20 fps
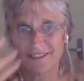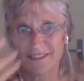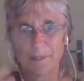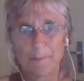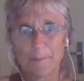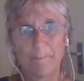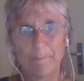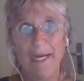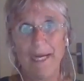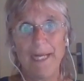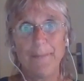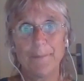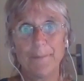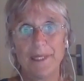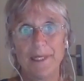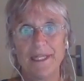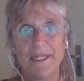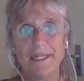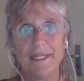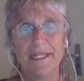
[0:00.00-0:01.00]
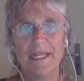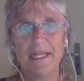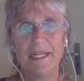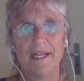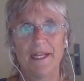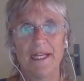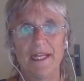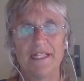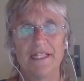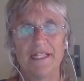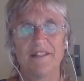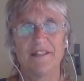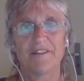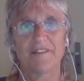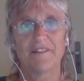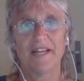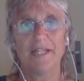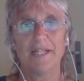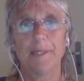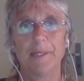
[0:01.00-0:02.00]
my body and
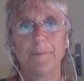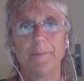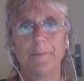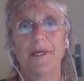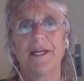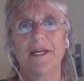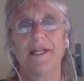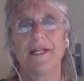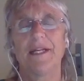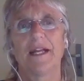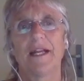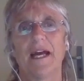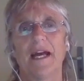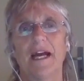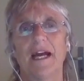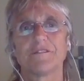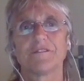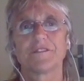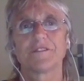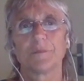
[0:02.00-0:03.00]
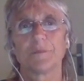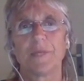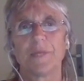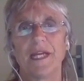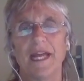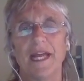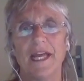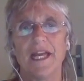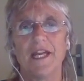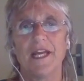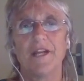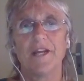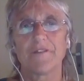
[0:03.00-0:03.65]
inside my body, and I have to behave.